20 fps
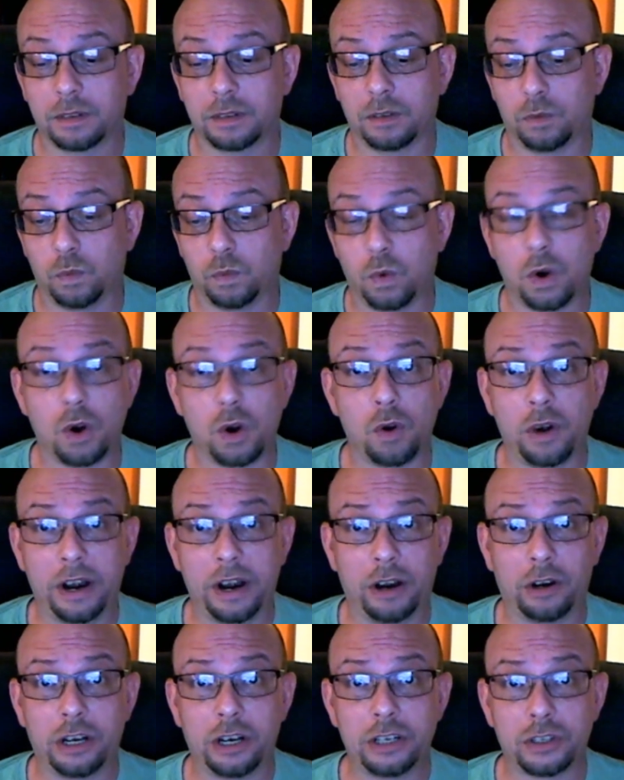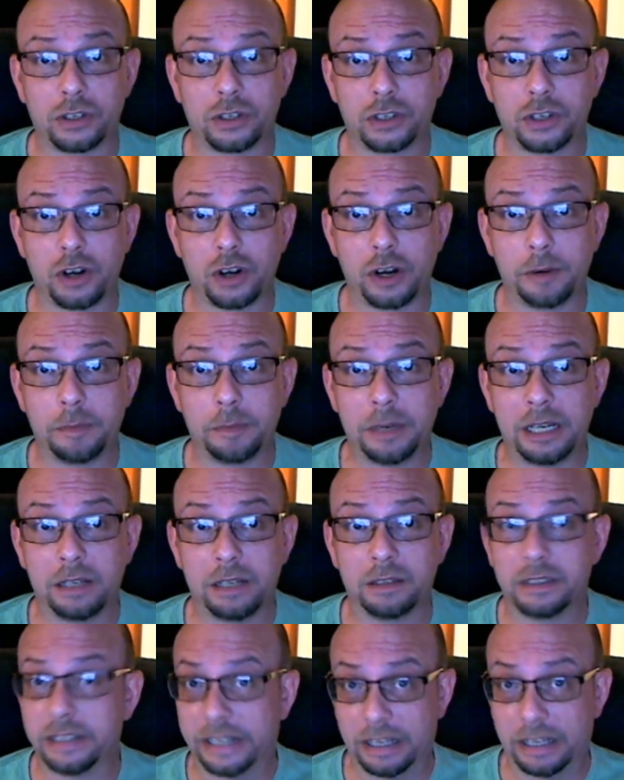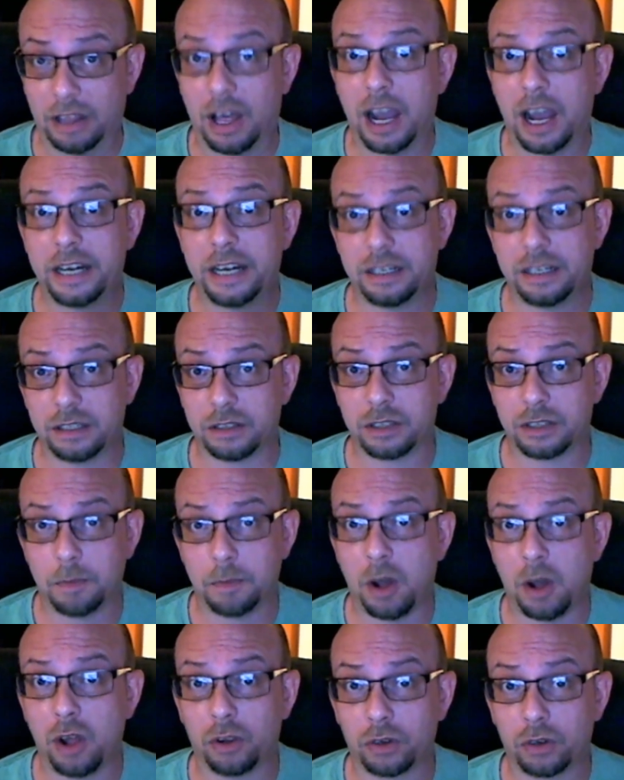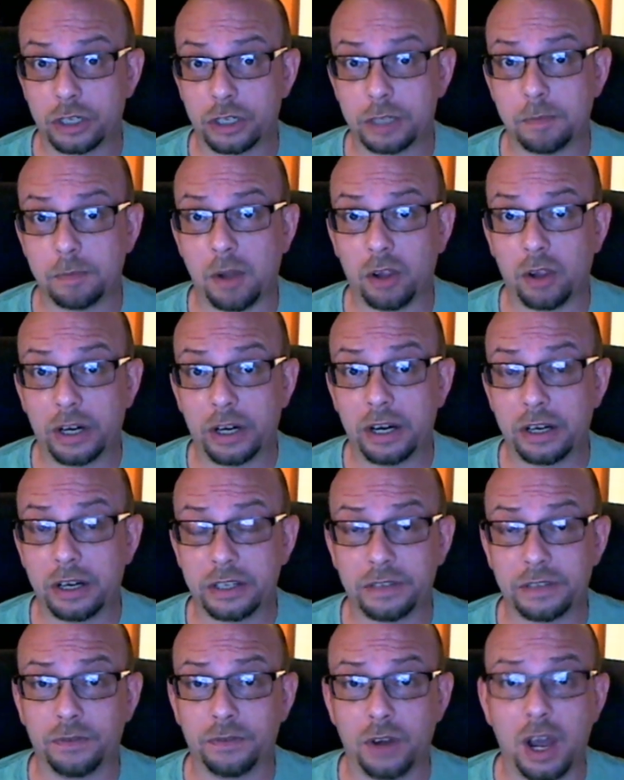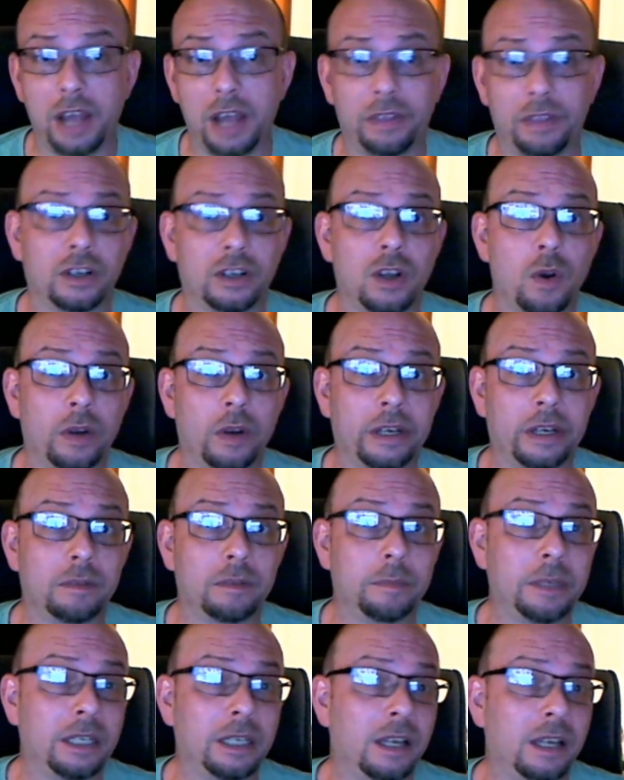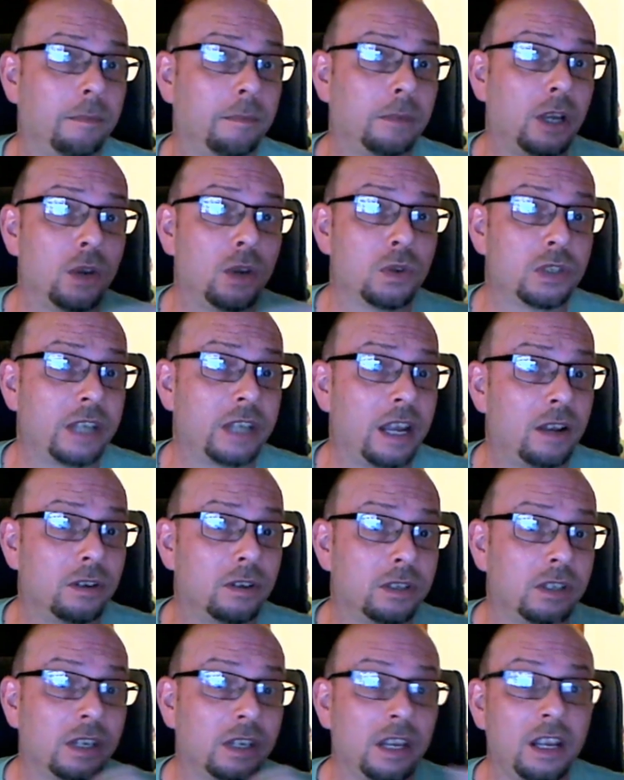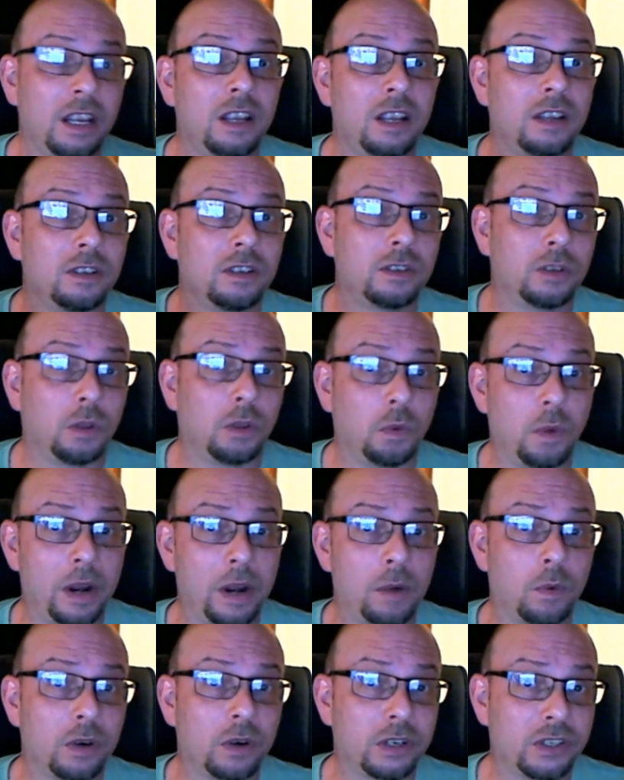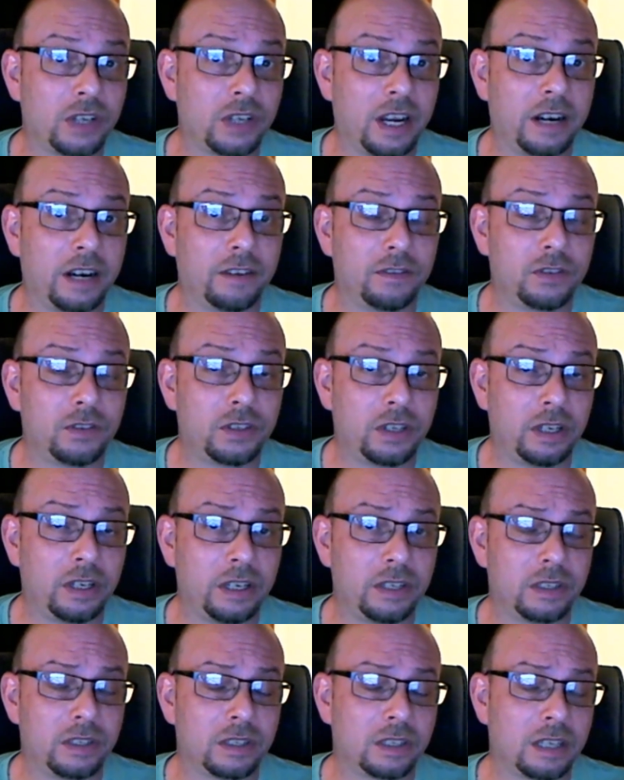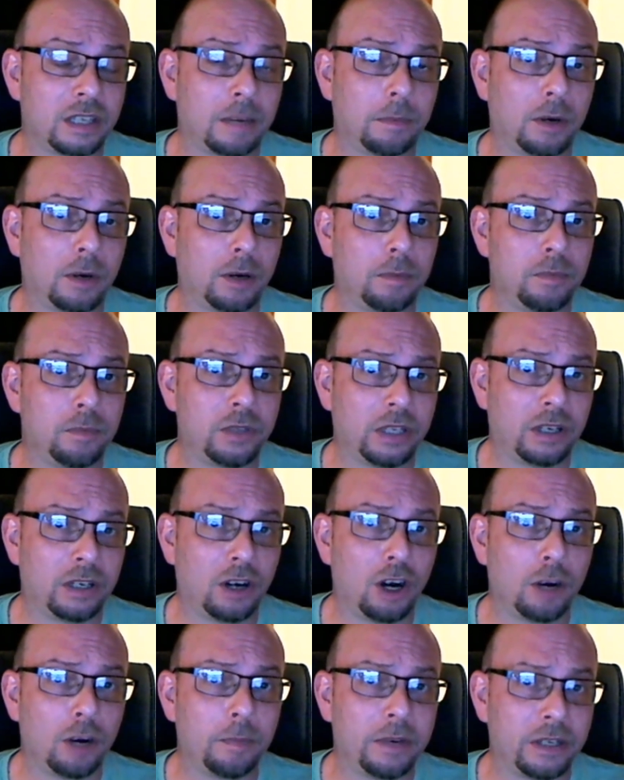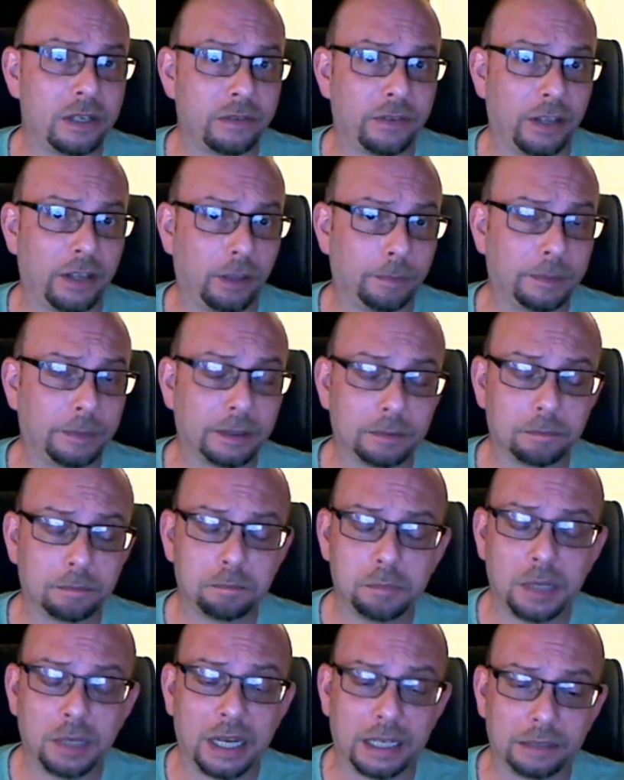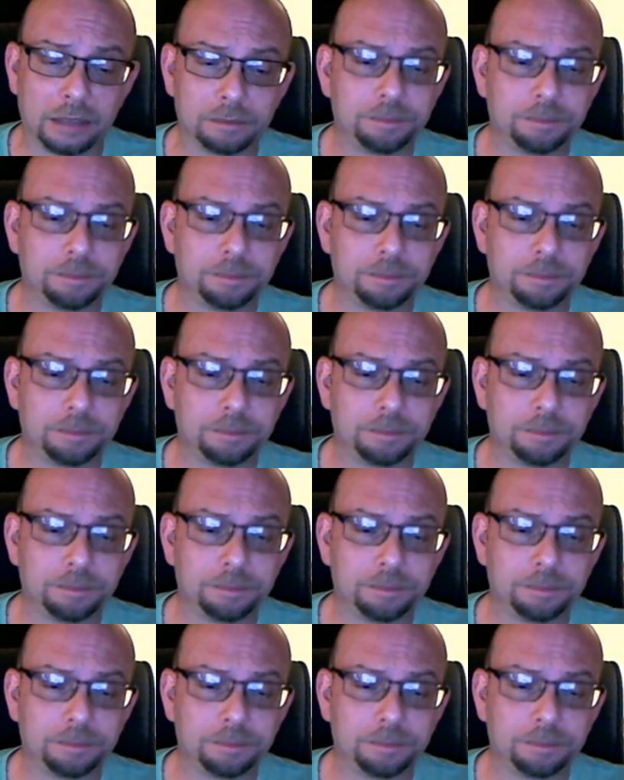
Rural areas are starting to be decline in smaller and smaller areas. If not, they're going to become ghost towns to the wayward side of cities, suburbs, and urban development. But